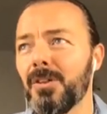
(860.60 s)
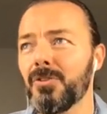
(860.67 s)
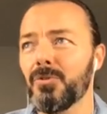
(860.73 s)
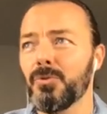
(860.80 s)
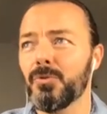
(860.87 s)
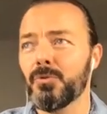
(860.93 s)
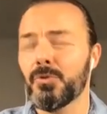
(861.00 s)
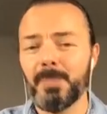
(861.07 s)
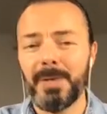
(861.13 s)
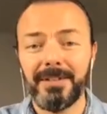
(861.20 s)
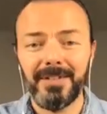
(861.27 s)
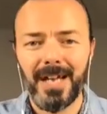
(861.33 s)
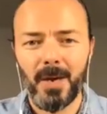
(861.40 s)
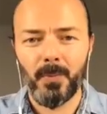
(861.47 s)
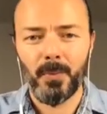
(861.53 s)
to, to spend
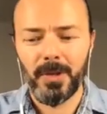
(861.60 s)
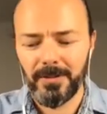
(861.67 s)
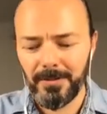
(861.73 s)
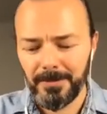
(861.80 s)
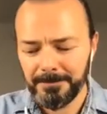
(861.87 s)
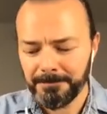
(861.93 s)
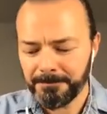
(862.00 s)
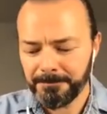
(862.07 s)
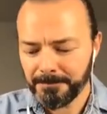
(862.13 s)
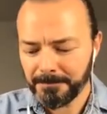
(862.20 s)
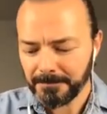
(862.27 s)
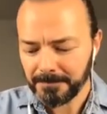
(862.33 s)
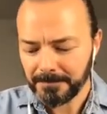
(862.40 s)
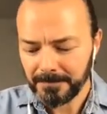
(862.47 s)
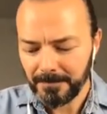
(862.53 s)
time with.
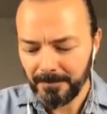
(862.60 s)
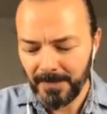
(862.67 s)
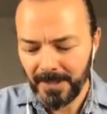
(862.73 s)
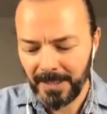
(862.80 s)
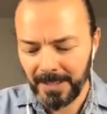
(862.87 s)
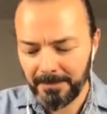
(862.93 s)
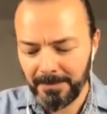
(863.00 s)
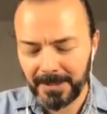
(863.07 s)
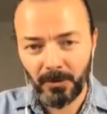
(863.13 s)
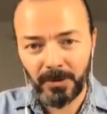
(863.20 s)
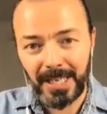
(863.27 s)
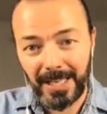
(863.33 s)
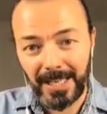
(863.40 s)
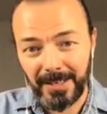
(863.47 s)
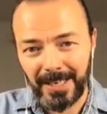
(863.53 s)
but on
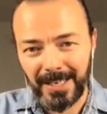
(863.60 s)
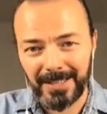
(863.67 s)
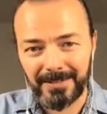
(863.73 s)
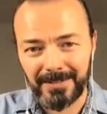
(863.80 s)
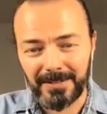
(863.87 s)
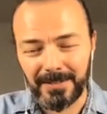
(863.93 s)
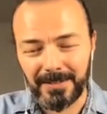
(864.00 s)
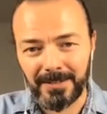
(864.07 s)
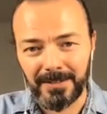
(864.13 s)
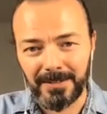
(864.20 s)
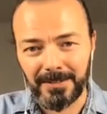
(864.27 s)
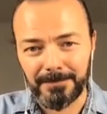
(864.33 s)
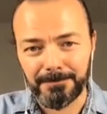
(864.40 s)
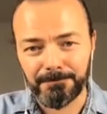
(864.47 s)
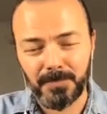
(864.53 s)
the other hand,
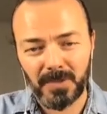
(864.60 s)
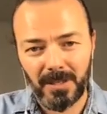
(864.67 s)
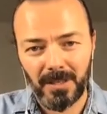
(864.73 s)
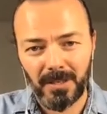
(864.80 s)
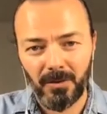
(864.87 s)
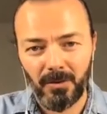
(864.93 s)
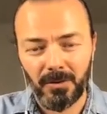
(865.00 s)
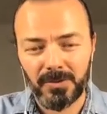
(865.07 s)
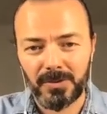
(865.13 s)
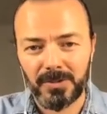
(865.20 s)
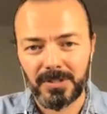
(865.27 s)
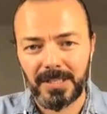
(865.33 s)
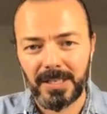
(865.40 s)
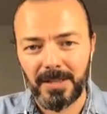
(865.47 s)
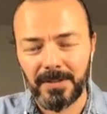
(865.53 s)
um, Carl also
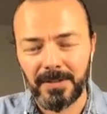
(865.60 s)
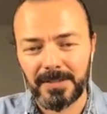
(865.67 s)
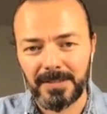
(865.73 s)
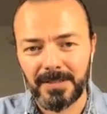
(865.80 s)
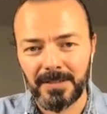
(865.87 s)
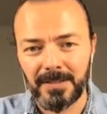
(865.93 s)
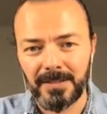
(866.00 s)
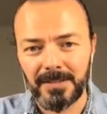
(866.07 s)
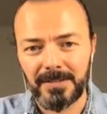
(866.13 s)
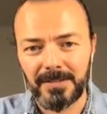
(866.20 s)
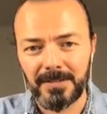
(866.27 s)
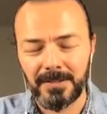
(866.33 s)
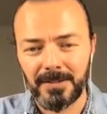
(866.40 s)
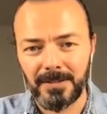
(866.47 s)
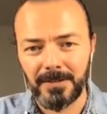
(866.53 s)
said this in his
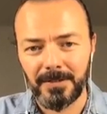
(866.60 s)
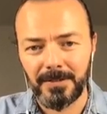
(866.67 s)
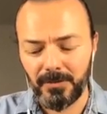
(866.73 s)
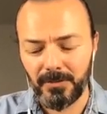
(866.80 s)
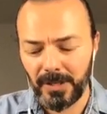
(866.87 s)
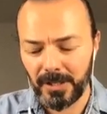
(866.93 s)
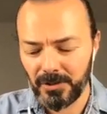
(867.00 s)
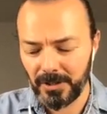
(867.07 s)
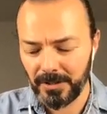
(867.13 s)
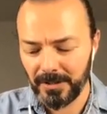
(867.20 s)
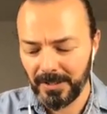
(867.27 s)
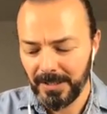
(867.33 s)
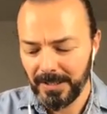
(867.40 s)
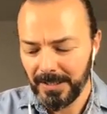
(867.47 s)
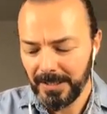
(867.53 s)

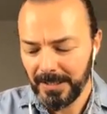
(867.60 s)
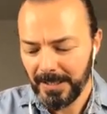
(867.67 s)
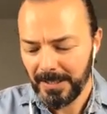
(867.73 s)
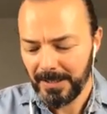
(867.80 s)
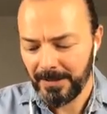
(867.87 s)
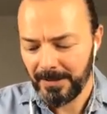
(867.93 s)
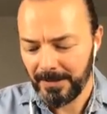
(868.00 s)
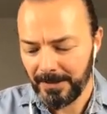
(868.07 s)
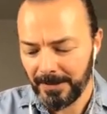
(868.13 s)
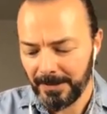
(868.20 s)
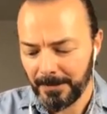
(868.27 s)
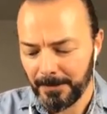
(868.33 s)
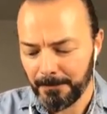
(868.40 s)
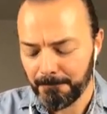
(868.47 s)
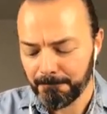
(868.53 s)
introduction, the
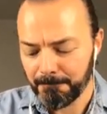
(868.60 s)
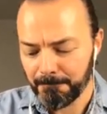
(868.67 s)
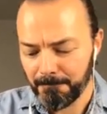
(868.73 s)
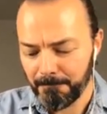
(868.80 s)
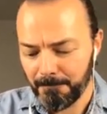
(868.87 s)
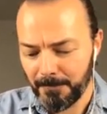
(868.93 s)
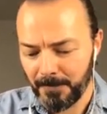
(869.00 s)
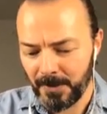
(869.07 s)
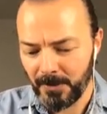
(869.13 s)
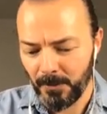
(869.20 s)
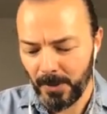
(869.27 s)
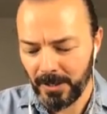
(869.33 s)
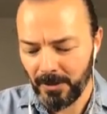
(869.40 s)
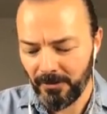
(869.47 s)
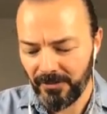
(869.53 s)
um, the
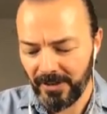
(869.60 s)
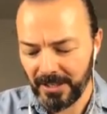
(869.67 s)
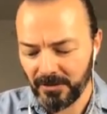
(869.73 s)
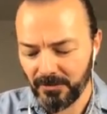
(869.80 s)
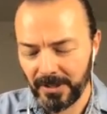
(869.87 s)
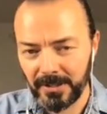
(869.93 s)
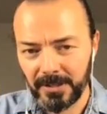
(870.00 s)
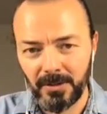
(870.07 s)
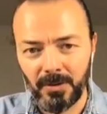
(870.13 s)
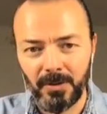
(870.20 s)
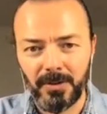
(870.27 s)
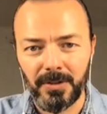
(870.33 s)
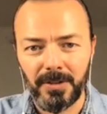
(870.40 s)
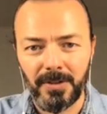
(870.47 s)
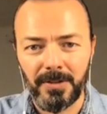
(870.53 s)
way of handwriting or
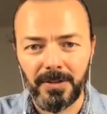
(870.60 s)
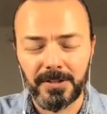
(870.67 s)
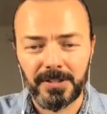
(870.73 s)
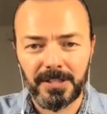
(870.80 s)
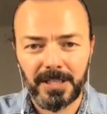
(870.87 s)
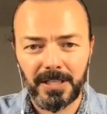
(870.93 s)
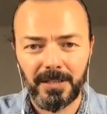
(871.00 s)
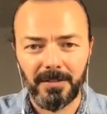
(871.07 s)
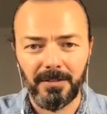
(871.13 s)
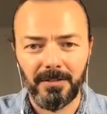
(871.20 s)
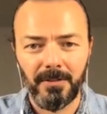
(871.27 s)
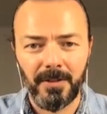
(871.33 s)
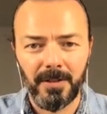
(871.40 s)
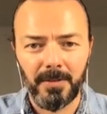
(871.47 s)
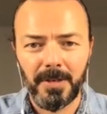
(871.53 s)
the, the skill,
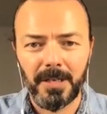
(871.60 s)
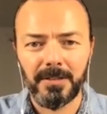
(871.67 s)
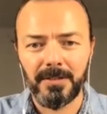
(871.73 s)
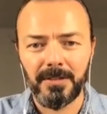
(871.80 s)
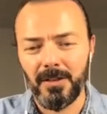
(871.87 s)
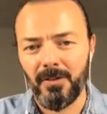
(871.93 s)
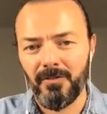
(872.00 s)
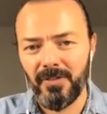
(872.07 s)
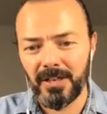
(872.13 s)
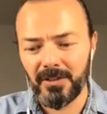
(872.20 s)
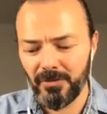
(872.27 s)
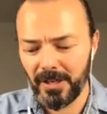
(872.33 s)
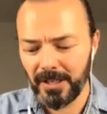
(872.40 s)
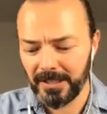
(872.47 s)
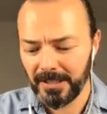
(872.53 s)
the ability of
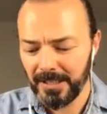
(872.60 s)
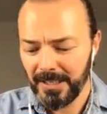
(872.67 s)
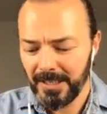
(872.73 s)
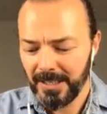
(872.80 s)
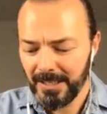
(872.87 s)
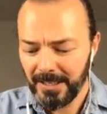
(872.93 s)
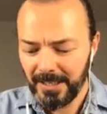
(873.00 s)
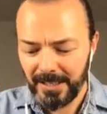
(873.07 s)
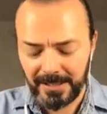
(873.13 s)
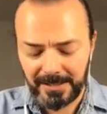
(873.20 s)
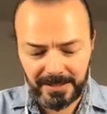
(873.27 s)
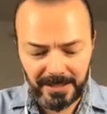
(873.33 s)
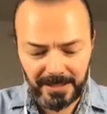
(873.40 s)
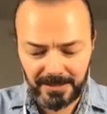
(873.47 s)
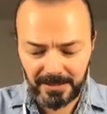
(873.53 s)
handwriting
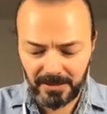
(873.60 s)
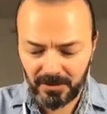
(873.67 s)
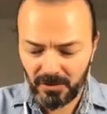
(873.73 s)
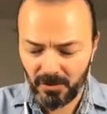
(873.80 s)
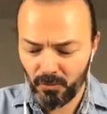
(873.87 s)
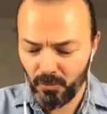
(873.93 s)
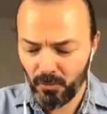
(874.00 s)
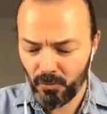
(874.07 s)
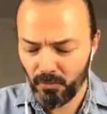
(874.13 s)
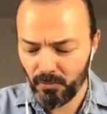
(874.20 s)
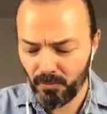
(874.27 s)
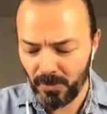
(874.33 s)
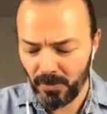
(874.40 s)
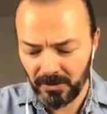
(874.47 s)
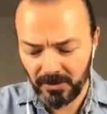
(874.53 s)
has got
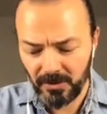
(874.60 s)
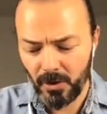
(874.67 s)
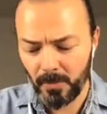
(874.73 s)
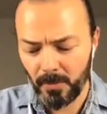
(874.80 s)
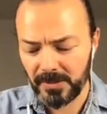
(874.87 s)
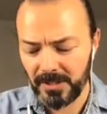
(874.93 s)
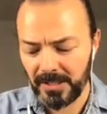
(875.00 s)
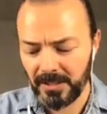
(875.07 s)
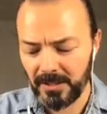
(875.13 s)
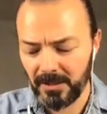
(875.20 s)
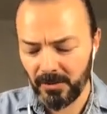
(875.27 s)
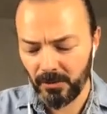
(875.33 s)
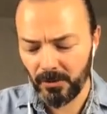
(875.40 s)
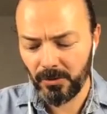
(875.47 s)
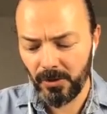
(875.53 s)
so enormous and
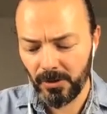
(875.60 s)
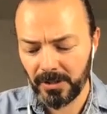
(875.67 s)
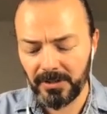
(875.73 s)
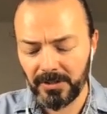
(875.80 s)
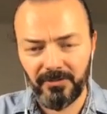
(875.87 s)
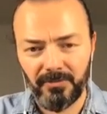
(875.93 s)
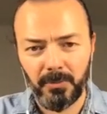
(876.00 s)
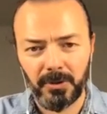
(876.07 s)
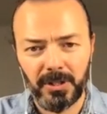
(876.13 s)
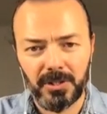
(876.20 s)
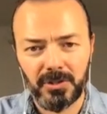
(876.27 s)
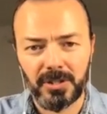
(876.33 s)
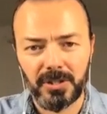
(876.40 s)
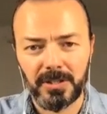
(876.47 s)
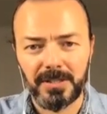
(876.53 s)
cognitive
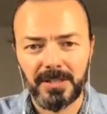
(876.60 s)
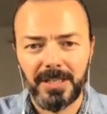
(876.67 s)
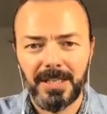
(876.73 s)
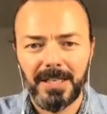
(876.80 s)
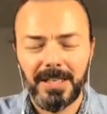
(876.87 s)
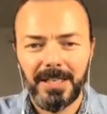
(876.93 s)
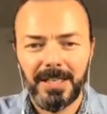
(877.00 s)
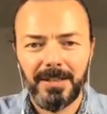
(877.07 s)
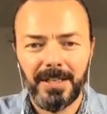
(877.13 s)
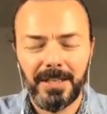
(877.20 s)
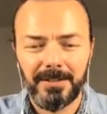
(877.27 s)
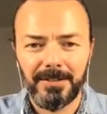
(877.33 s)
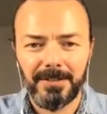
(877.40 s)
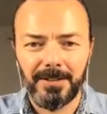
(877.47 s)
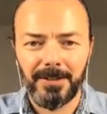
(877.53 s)
potentials
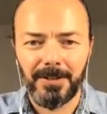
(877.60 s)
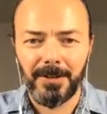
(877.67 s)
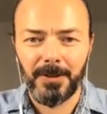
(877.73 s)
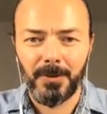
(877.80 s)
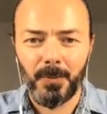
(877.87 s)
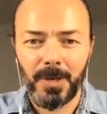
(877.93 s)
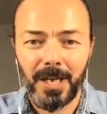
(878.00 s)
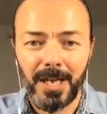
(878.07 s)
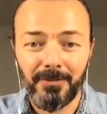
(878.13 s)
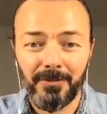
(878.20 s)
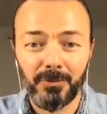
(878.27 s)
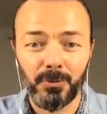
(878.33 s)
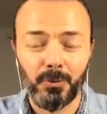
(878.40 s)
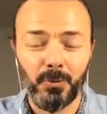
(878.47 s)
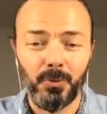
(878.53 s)
that uh, we have
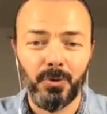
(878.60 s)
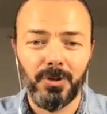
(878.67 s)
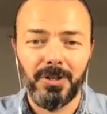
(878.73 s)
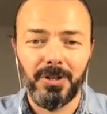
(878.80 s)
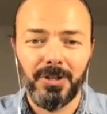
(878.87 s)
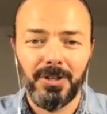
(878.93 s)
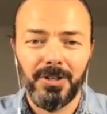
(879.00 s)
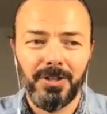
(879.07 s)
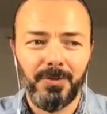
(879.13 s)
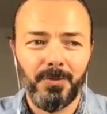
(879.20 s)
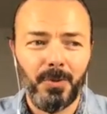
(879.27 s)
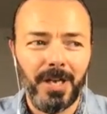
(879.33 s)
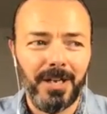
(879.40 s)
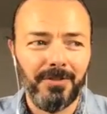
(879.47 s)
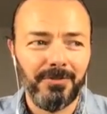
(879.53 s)
to
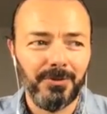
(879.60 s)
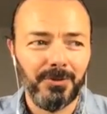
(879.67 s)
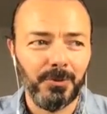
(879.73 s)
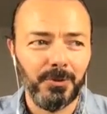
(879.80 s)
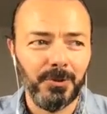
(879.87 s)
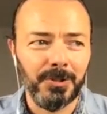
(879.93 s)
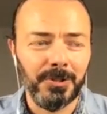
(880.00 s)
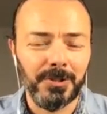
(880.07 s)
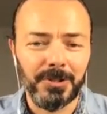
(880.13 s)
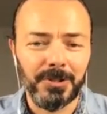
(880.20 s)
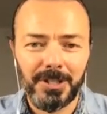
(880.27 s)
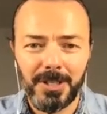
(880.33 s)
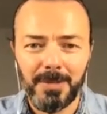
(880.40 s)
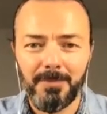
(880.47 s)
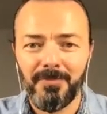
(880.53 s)
we have to uh,
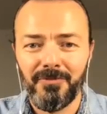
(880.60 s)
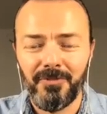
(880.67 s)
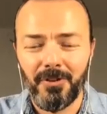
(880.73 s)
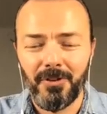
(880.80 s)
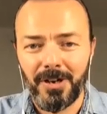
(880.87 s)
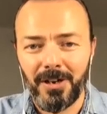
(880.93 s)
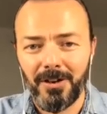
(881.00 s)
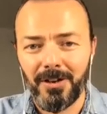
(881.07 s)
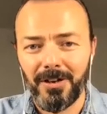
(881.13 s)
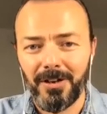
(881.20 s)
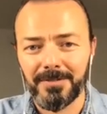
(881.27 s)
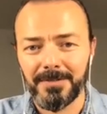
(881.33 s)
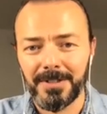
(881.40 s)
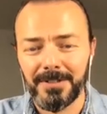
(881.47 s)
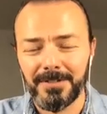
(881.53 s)
keep for
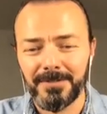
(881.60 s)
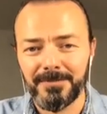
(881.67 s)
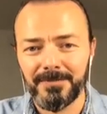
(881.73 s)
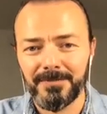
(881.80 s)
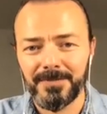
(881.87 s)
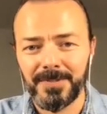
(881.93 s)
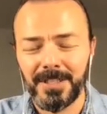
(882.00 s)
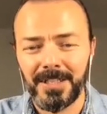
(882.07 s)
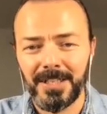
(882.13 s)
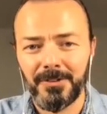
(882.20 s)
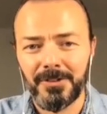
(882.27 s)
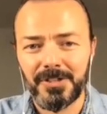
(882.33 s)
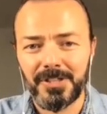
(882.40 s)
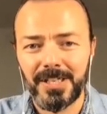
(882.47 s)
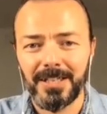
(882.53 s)
our uh, how do
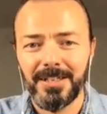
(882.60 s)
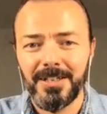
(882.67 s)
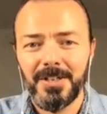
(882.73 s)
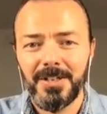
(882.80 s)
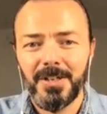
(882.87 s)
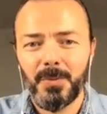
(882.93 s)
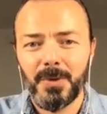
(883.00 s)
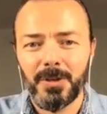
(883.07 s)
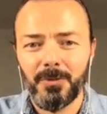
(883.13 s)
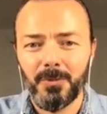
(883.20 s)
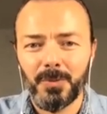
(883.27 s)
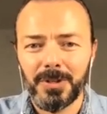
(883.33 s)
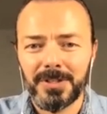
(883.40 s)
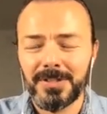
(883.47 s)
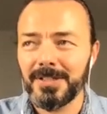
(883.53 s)
you say we
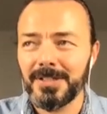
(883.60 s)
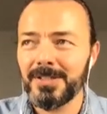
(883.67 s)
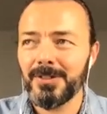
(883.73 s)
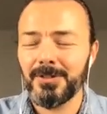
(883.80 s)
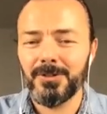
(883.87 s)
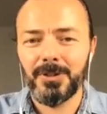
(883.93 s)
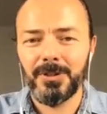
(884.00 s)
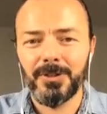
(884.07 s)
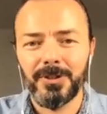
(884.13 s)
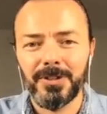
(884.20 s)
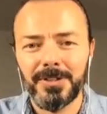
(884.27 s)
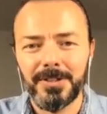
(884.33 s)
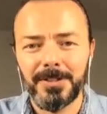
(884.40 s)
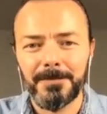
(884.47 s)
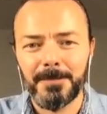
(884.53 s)
don't, it's it's not a good
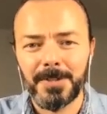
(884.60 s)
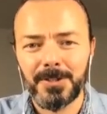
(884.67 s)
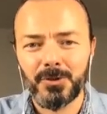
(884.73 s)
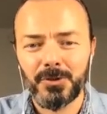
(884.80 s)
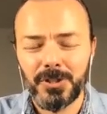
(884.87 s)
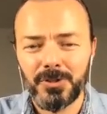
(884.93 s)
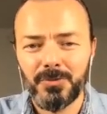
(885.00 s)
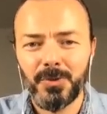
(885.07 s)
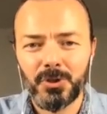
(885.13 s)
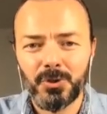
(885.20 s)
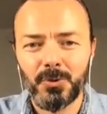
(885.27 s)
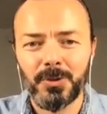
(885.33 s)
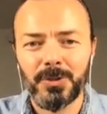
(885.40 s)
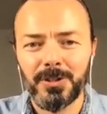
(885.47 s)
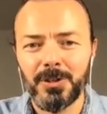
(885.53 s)
uh, we
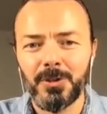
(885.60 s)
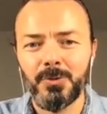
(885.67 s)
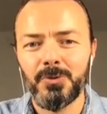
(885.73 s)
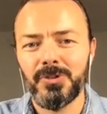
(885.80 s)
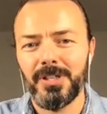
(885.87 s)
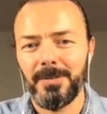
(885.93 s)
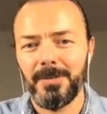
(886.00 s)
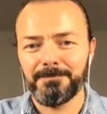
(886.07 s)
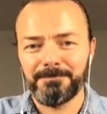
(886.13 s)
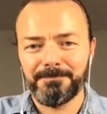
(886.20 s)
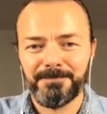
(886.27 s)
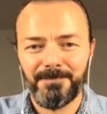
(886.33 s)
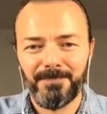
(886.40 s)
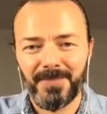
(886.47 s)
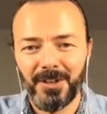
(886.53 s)
shouldn't lose them
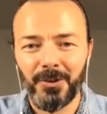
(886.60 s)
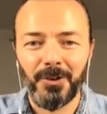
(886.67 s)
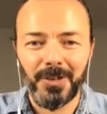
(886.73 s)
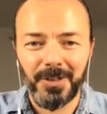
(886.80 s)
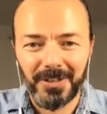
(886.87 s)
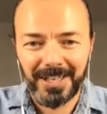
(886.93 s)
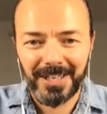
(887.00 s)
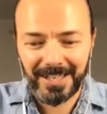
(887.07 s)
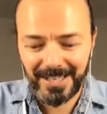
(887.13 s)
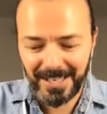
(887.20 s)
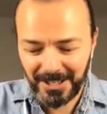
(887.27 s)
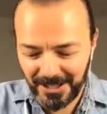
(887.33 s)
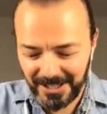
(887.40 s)
or like I